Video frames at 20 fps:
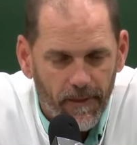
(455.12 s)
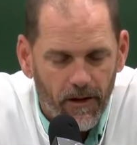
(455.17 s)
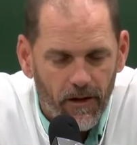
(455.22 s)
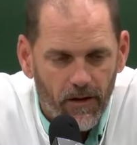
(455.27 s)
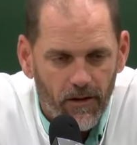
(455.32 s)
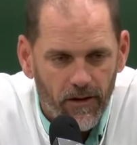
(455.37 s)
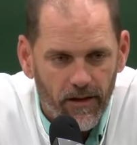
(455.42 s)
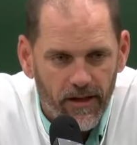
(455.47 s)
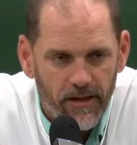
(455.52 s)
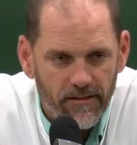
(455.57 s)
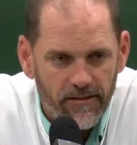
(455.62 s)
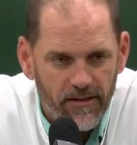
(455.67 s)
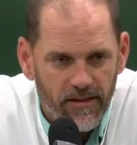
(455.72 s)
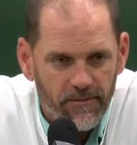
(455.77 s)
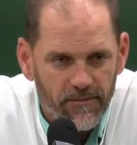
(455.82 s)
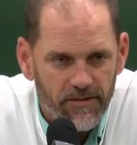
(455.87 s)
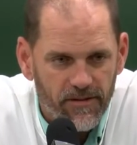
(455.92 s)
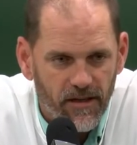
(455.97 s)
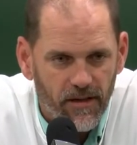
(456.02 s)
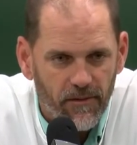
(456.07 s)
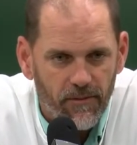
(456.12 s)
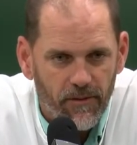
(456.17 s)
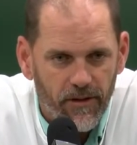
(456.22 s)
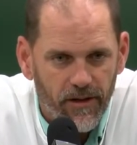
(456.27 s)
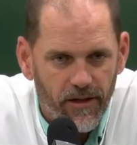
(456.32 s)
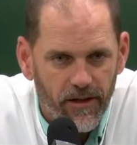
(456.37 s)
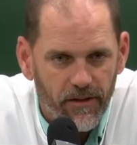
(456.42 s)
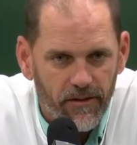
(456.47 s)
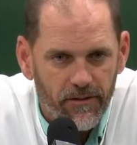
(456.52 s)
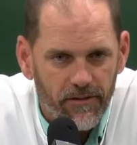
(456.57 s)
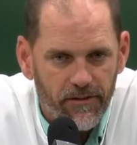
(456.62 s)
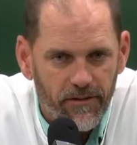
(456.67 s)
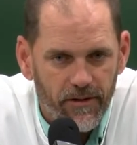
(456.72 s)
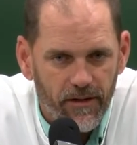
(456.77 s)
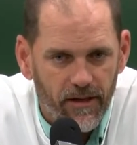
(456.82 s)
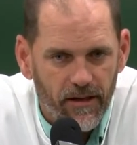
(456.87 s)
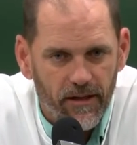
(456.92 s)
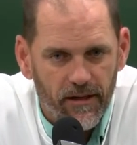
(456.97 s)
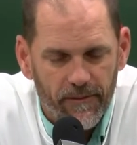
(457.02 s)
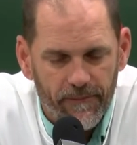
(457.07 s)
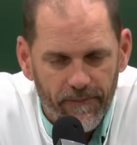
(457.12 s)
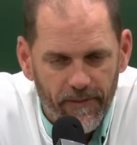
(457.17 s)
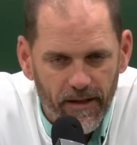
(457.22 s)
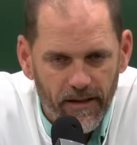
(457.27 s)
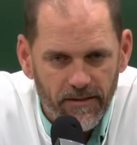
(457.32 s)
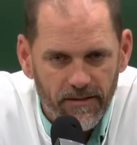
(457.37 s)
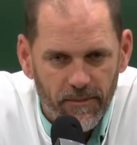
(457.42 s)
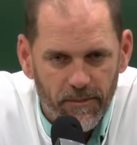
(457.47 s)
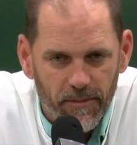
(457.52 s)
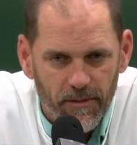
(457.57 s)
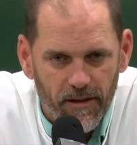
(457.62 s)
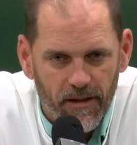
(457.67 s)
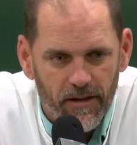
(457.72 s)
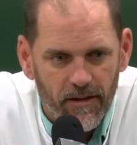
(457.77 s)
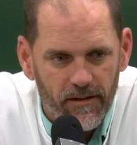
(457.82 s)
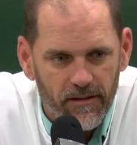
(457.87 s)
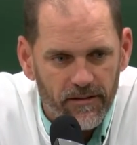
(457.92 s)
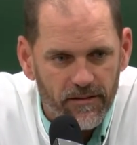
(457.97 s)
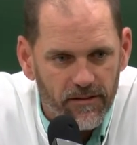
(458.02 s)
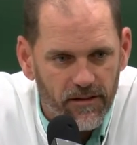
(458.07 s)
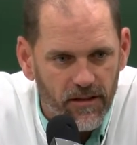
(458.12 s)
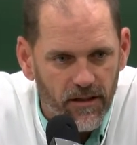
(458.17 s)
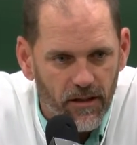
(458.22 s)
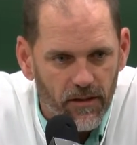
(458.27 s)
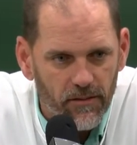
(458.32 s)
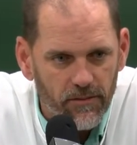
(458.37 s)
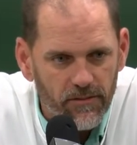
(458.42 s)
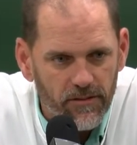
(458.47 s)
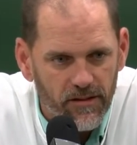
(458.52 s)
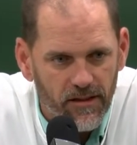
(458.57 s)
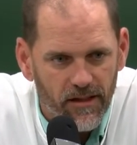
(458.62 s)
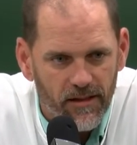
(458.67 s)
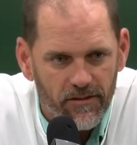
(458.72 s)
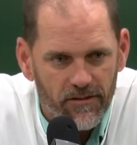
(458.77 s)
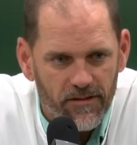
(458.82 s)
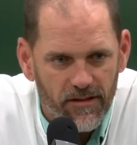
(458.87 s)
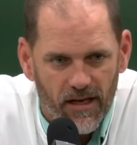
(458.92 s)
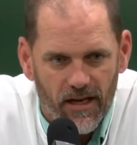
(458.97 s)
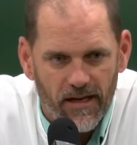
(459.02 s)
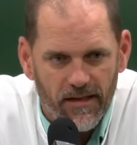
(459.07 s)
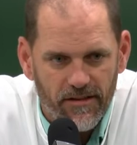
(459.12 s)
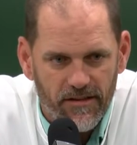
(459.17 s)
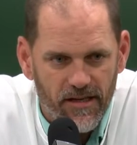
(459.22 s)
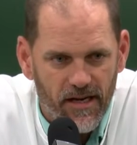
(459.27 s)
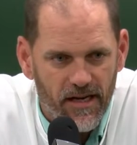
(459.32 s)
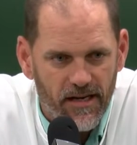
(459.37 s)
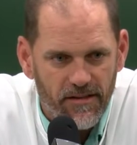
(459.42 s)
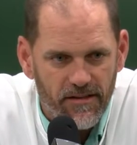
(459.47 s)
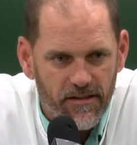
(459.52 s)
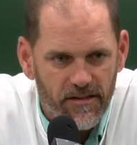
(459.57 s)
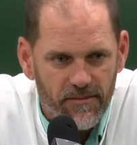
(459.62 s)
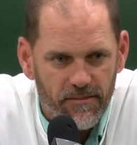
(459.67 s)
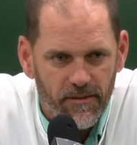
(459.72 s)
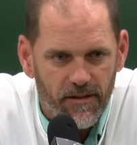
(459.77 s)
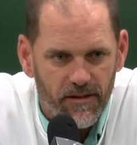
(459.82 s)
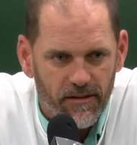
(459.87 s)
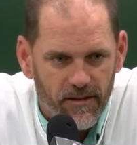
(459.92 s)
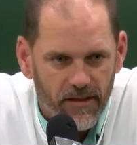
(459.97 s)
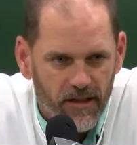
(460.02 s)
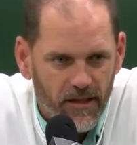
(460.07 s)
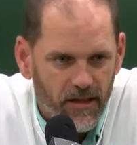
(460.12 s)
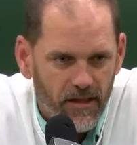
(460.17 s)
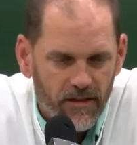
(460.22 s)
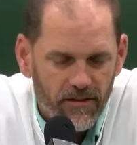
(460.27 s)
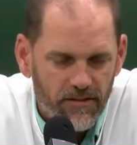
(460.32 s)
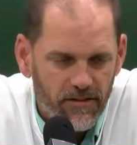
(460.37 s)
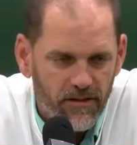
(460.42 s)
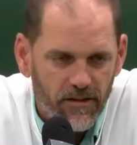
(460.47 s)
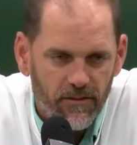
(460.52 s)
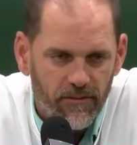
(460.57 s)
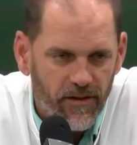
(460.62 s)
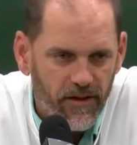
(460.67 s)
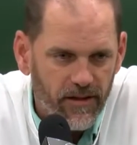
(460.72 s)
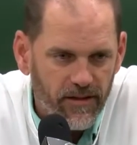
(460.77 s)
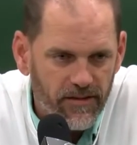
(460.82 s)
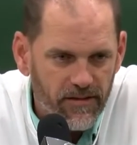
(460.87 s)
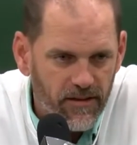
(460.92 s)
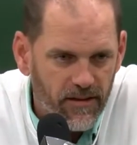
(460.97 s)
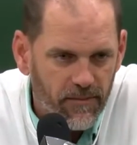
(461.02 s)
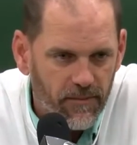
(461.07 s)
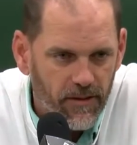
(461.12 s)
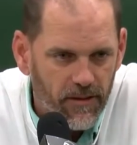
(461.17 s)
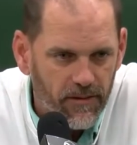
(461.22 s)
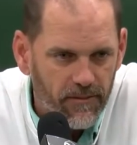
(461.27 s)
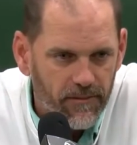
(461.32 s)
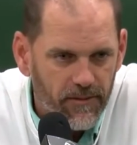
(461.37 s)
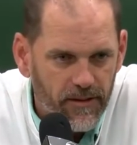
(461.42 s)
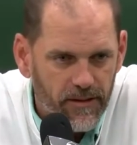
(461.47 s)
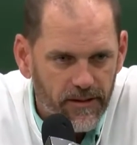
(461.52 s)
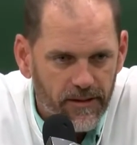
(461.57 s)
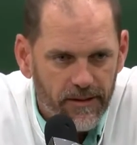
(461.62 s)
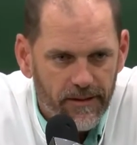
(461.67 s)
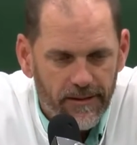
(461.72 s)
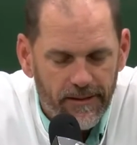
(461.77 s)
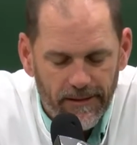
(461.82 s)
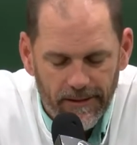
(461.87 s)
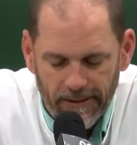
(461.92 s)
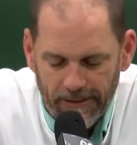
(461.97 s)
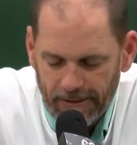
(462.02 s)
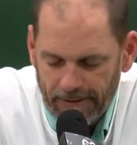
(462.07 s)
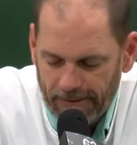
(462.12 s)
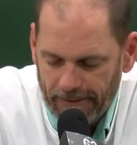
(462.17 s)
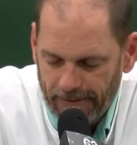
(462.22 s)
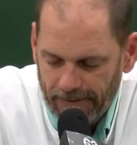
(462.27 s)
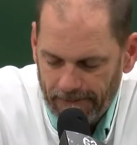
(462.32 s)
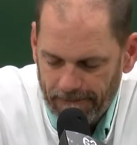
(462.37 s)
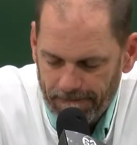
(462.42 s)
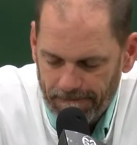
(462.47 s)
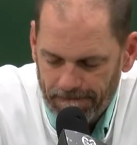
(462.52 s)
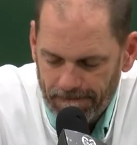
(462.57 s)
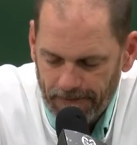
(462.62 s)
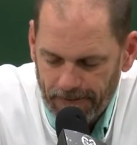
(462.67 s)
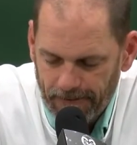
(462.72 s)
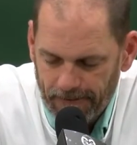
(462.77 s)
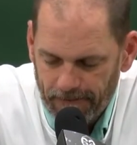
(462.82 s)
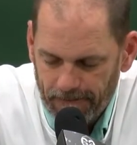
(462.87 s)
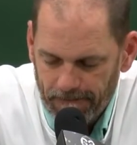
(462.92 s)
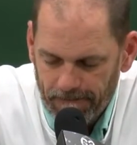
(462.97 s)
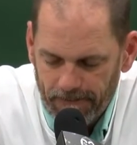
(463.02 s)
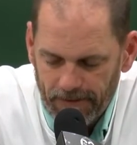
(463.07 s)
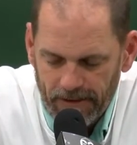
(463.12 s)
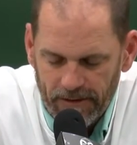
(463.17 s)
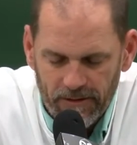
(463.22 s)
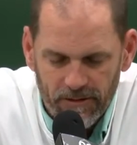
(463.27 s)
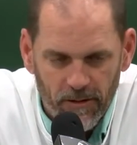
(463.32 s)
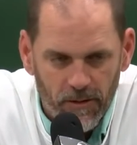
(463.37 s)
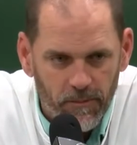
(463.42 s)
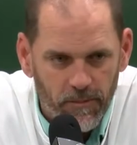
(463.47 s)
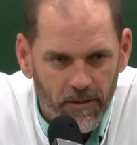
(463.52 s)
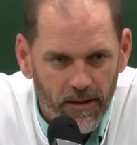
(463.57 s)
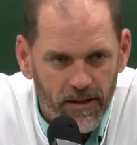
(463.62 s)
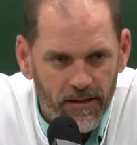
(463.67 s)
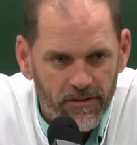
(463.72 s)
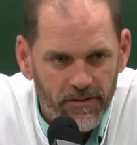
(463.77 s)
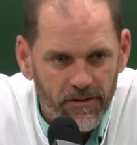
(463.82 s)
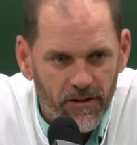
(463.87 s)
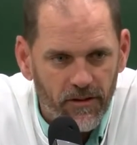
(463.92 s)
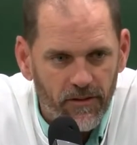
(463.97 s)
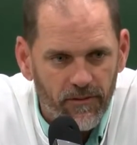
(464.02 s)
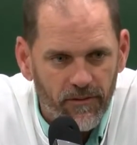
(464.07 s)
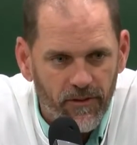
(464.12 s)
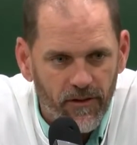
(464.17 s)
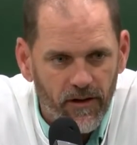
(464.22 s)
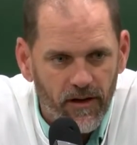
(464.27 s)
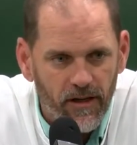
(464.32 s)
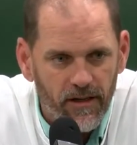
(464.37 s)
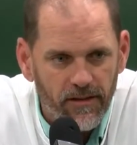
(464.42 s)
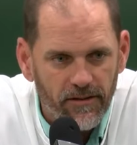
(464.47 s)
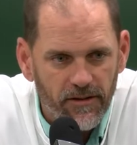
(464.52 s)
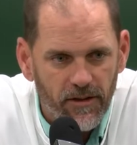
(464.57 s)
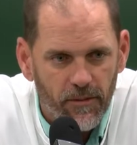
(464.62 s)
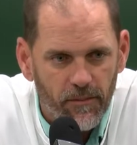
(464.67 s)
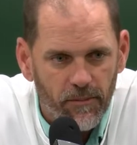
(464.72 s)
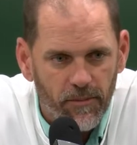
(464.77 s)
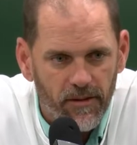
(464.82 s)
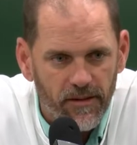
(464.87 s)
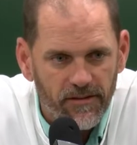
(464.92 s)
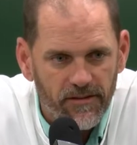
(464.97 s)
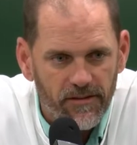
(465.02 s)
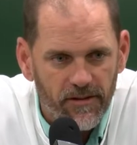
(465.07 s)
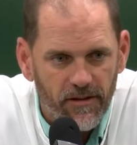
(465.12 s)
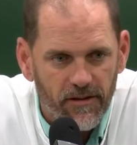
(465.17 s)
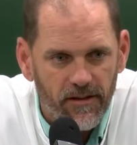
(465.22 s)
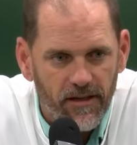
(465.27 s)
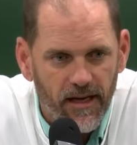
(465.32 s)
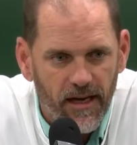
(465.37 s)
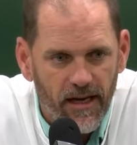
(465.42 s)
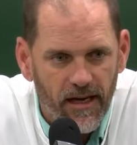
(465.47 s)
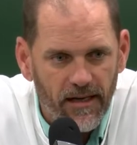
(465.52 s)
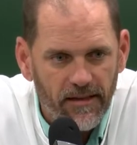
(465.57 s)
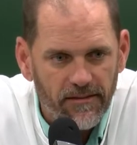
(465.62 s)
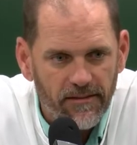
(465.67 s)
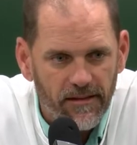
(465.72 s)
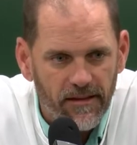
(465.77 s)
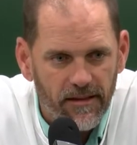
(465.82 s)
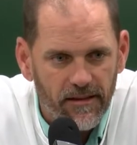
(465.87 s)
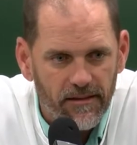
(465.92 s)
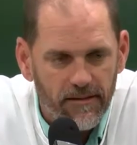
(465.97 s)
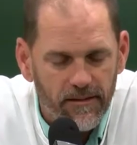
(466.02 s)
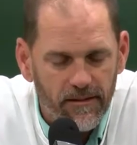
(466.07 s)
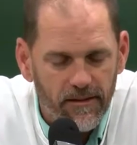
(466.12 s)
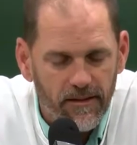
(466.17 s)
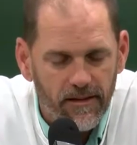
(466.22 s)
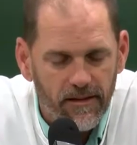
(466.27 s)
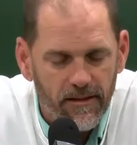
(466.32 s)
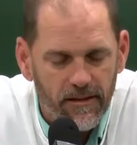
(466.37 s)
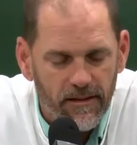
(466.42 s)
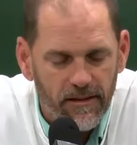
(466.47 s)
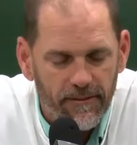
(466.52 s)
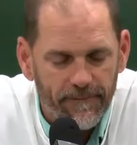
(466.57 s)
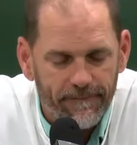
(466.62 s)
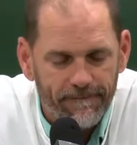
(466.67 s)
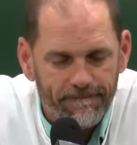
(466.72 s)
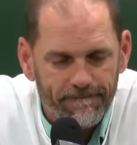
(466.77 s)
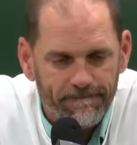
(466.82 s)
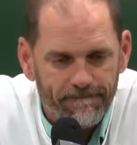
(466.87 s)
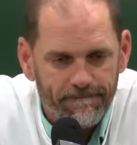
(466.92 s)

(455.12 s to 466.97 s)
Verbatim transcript: gone against him several years uh, as a player and as a coach. You know, there's slight changes, but still very similar. Uh, you know, he's going to play a certain front, he's going to blitz certain guys, and um,